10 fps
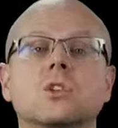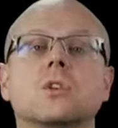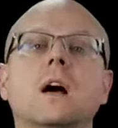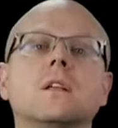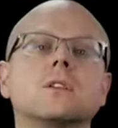So
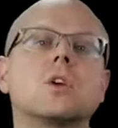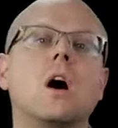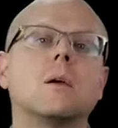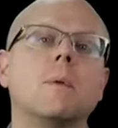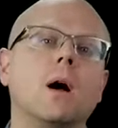now let's
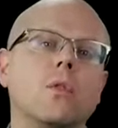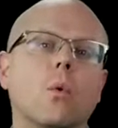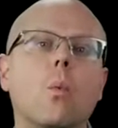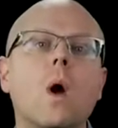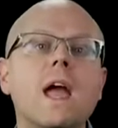talk about the
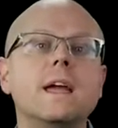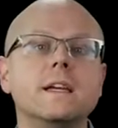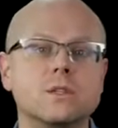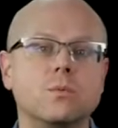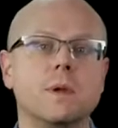
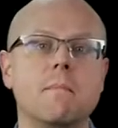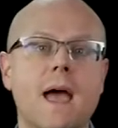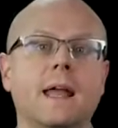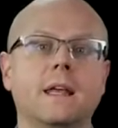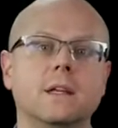ways we
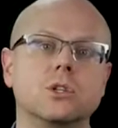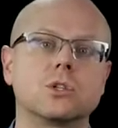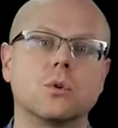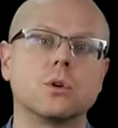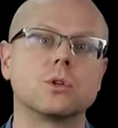manage
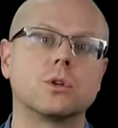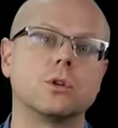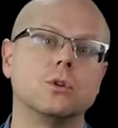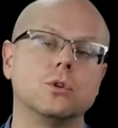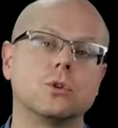source
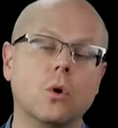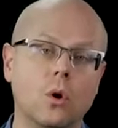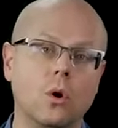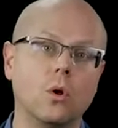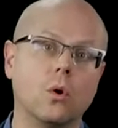control
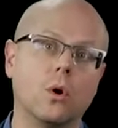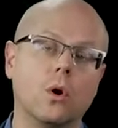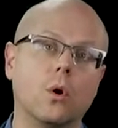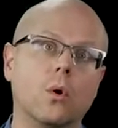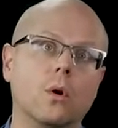
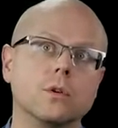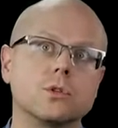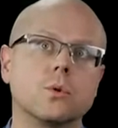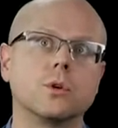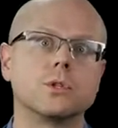or
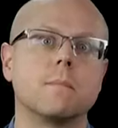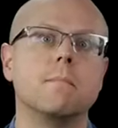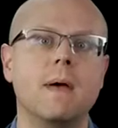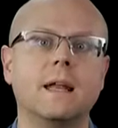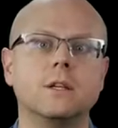source
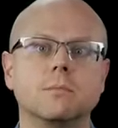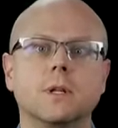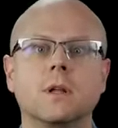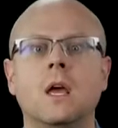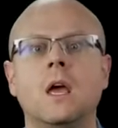
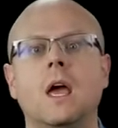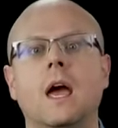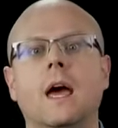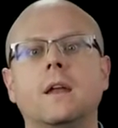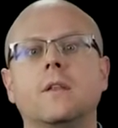management.
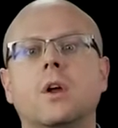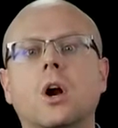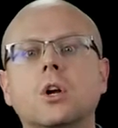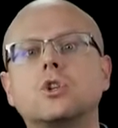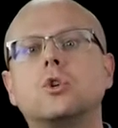And there
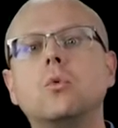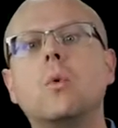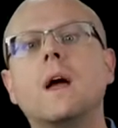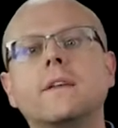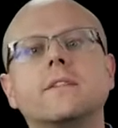are two
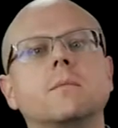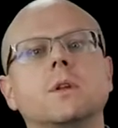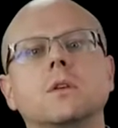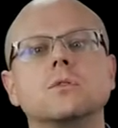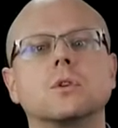ways that have
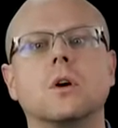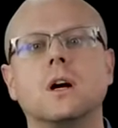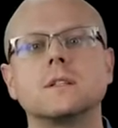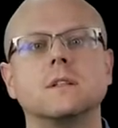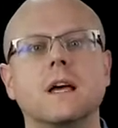been used
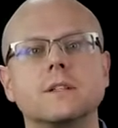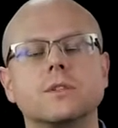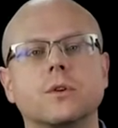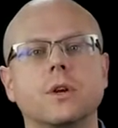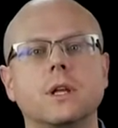across the
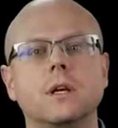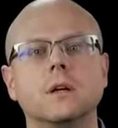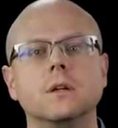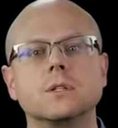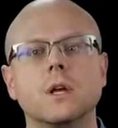last 30
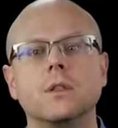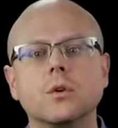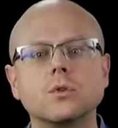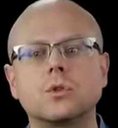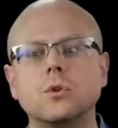years, and
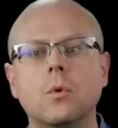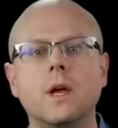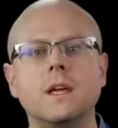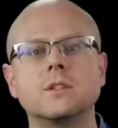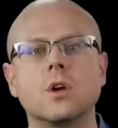those two
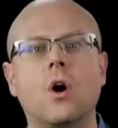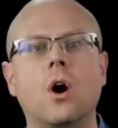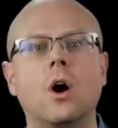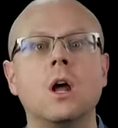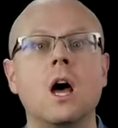ways
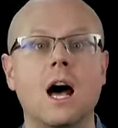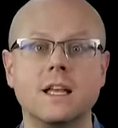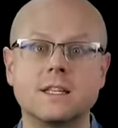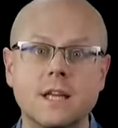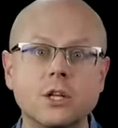are
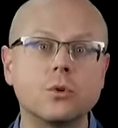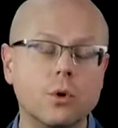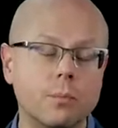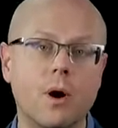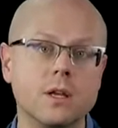a central
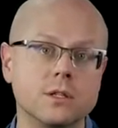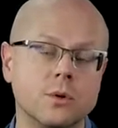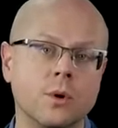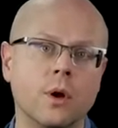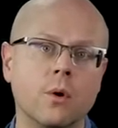
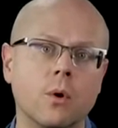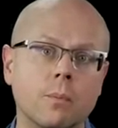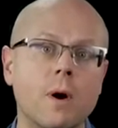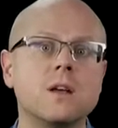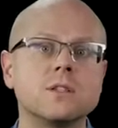repository, or a
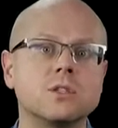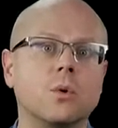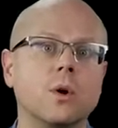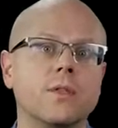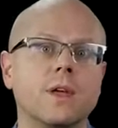
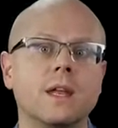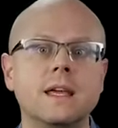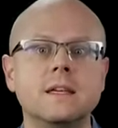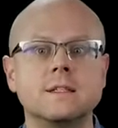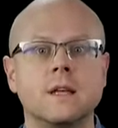repository that
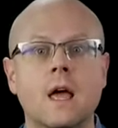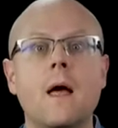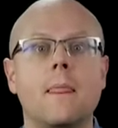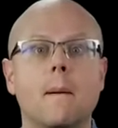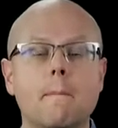is
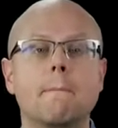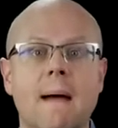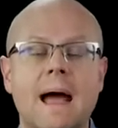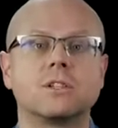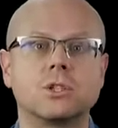the
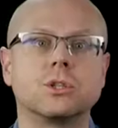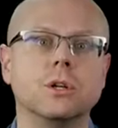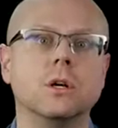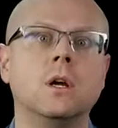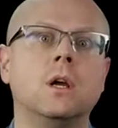
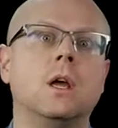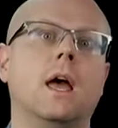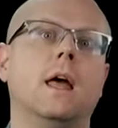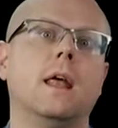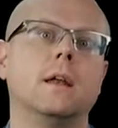master
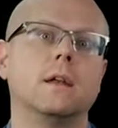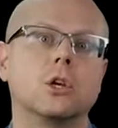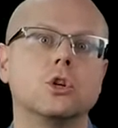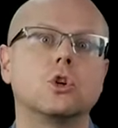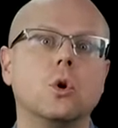and it
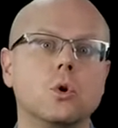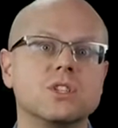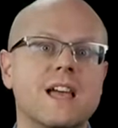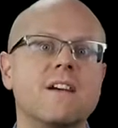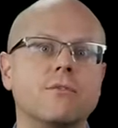
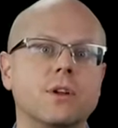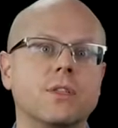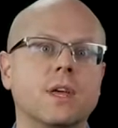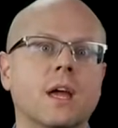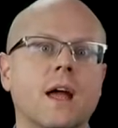controls
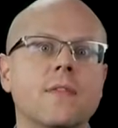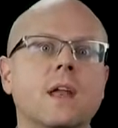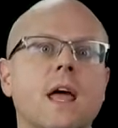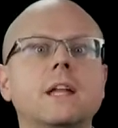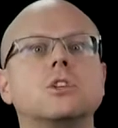everything, and
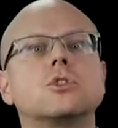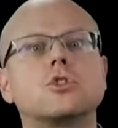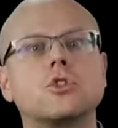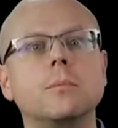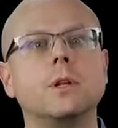then a
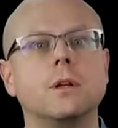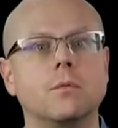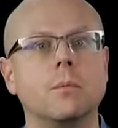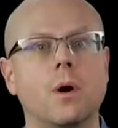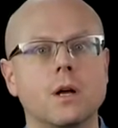distributed
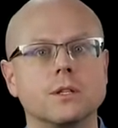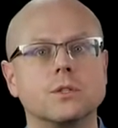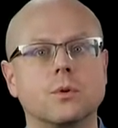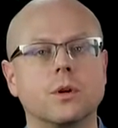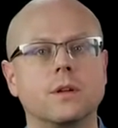
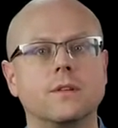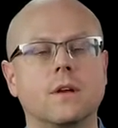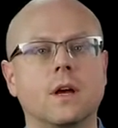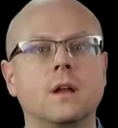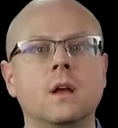repository
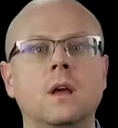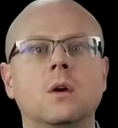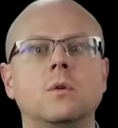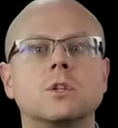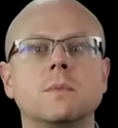design,
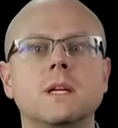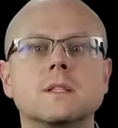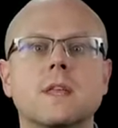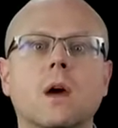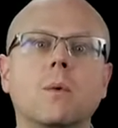which
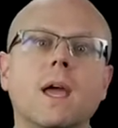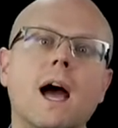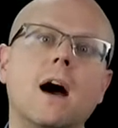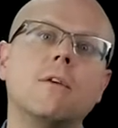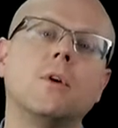means that we
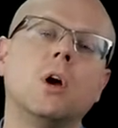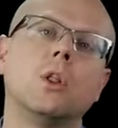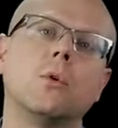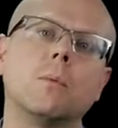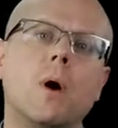have
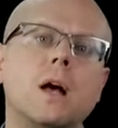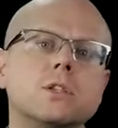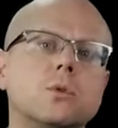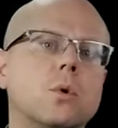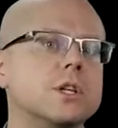the
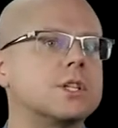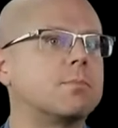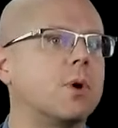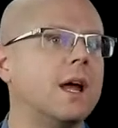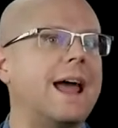repository
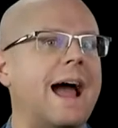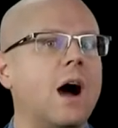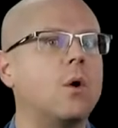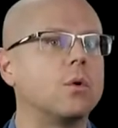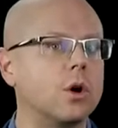spread
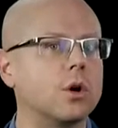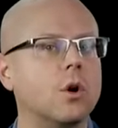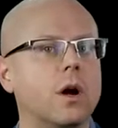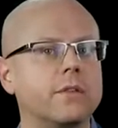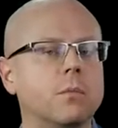out
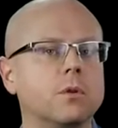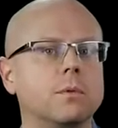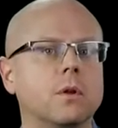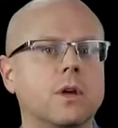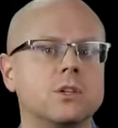across
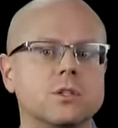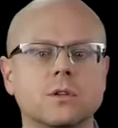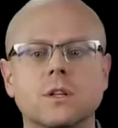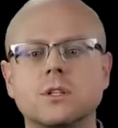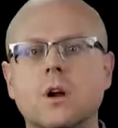multiple locations.
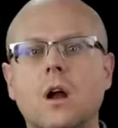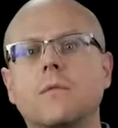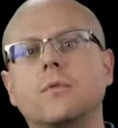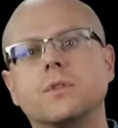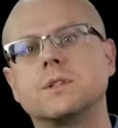So let's start
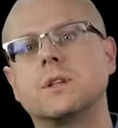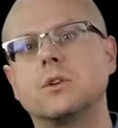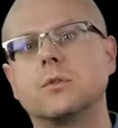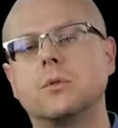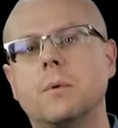off with the
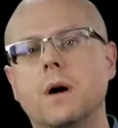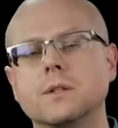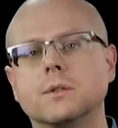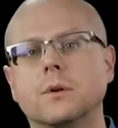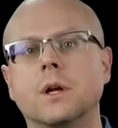central
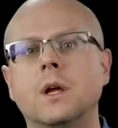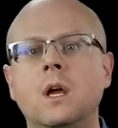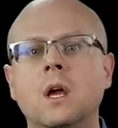repository.